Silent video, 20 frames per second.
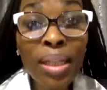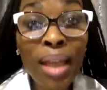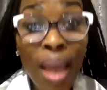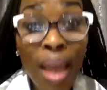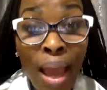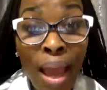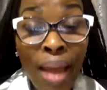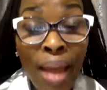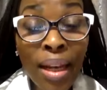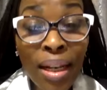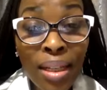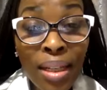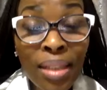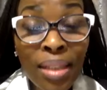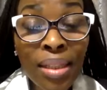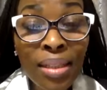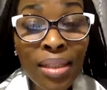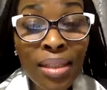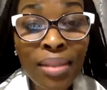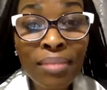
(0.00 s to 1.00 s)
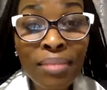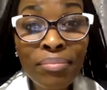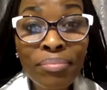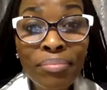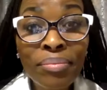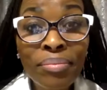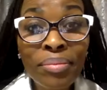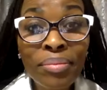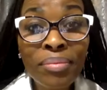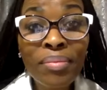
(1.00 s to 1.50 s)
handle it,
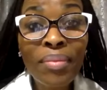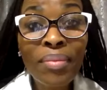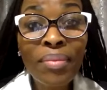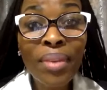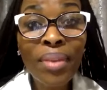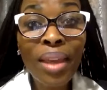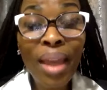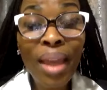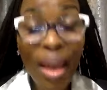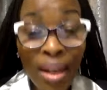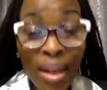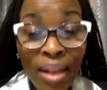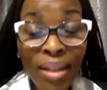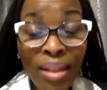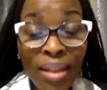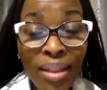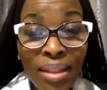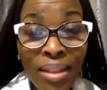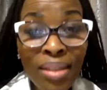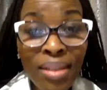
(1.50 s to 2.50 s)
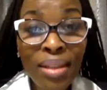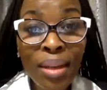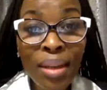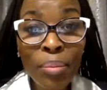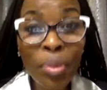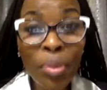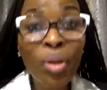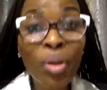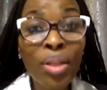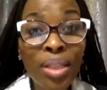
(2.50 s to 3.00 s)
handle it,
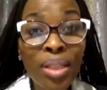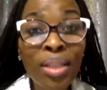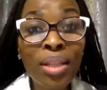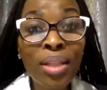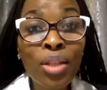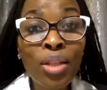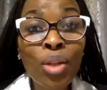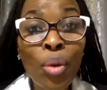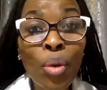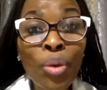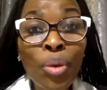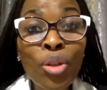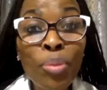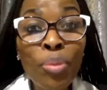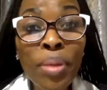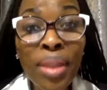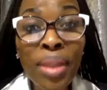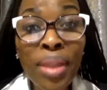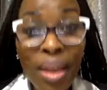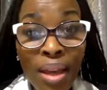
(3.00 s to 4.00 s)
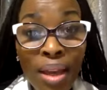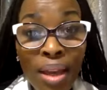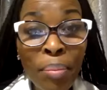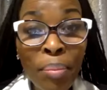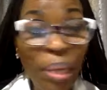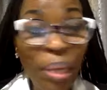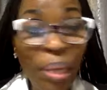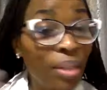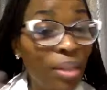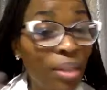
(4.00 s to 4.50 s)
because it is going to be there,
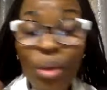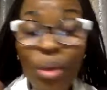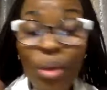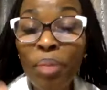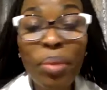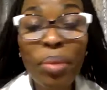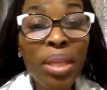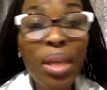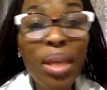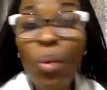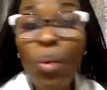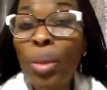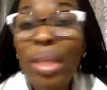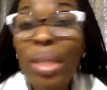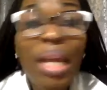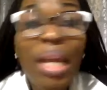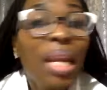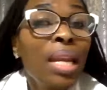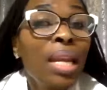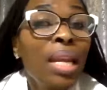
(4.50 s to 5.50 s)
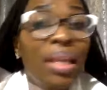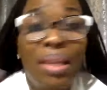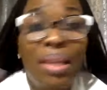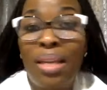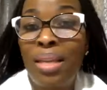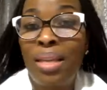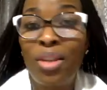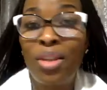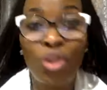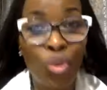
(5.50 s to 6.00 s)
but it's going to be there with
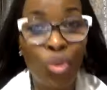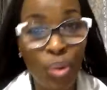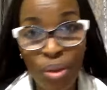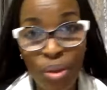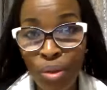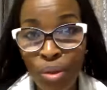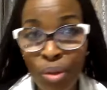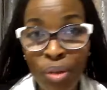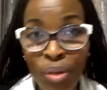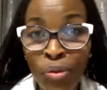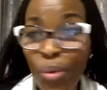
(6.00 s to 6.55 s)
anything that you're going to do.